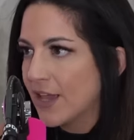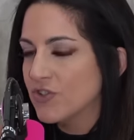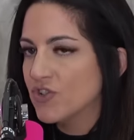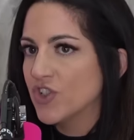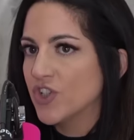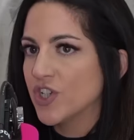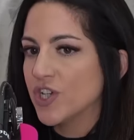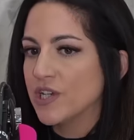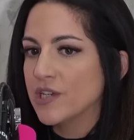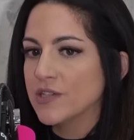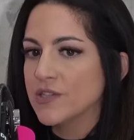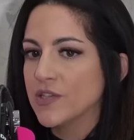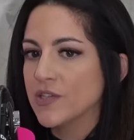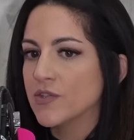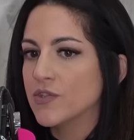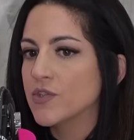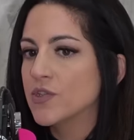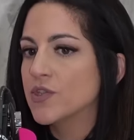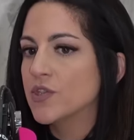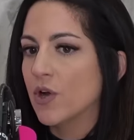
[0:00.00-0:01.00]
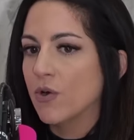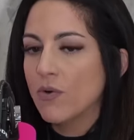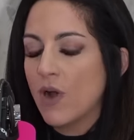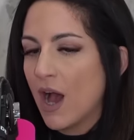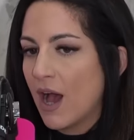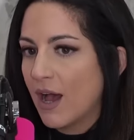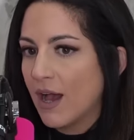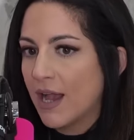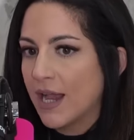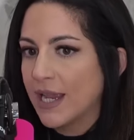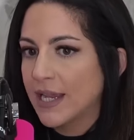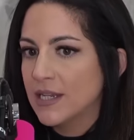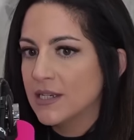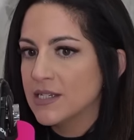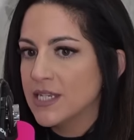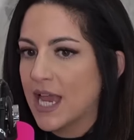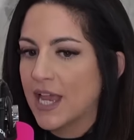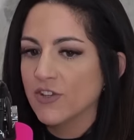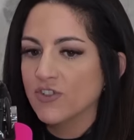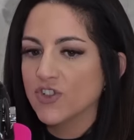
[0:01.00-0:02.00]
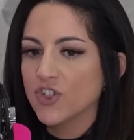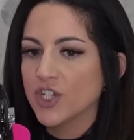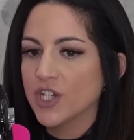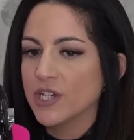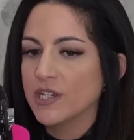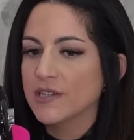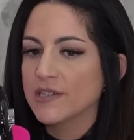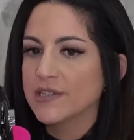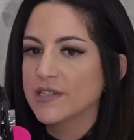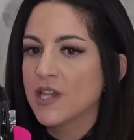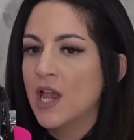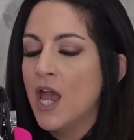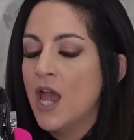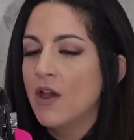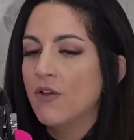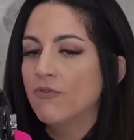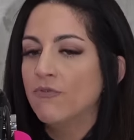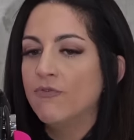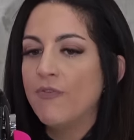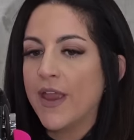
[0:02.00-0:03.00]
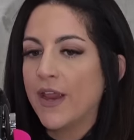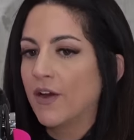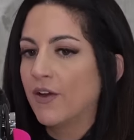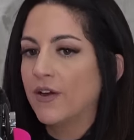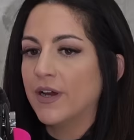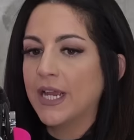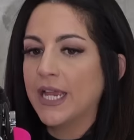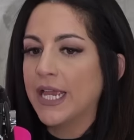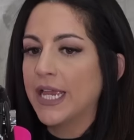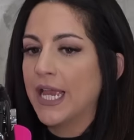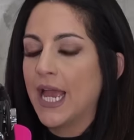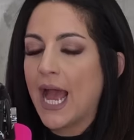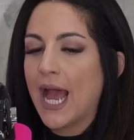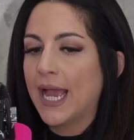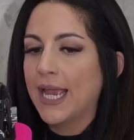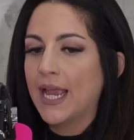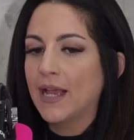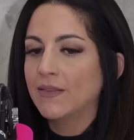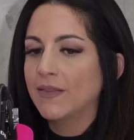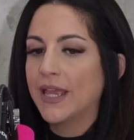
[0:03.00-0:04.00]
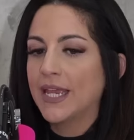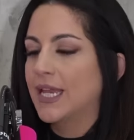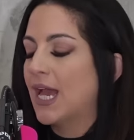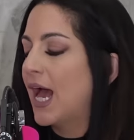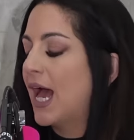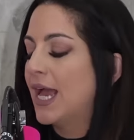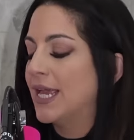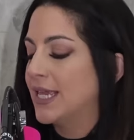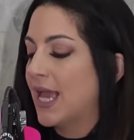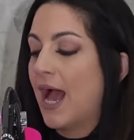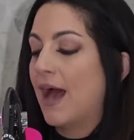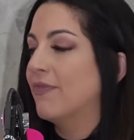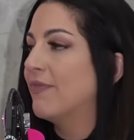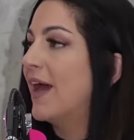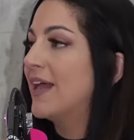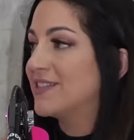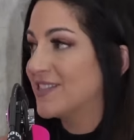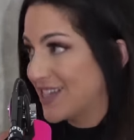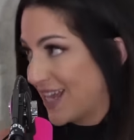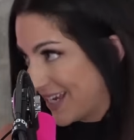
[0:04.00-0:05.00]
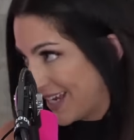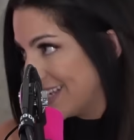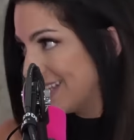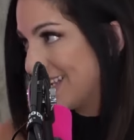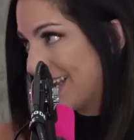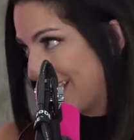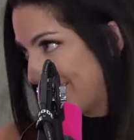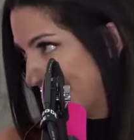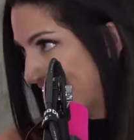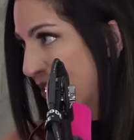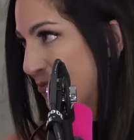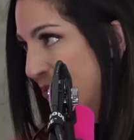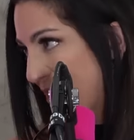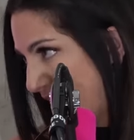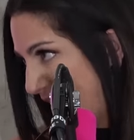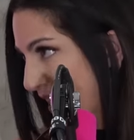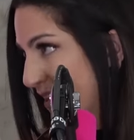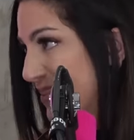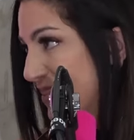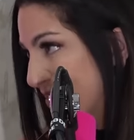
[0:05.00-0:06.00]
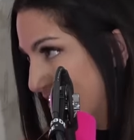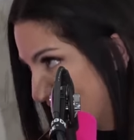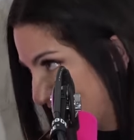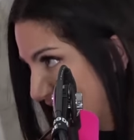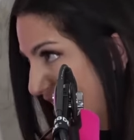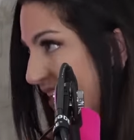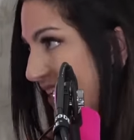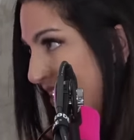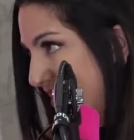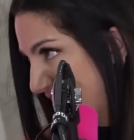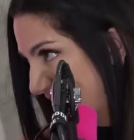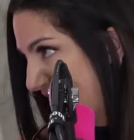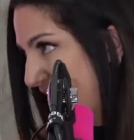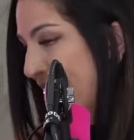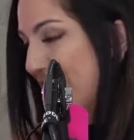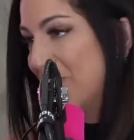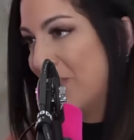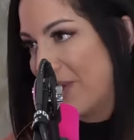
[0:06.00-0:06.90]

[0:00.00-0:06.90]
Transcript: and she's so kind, and she's very. That second date. Then we had the second date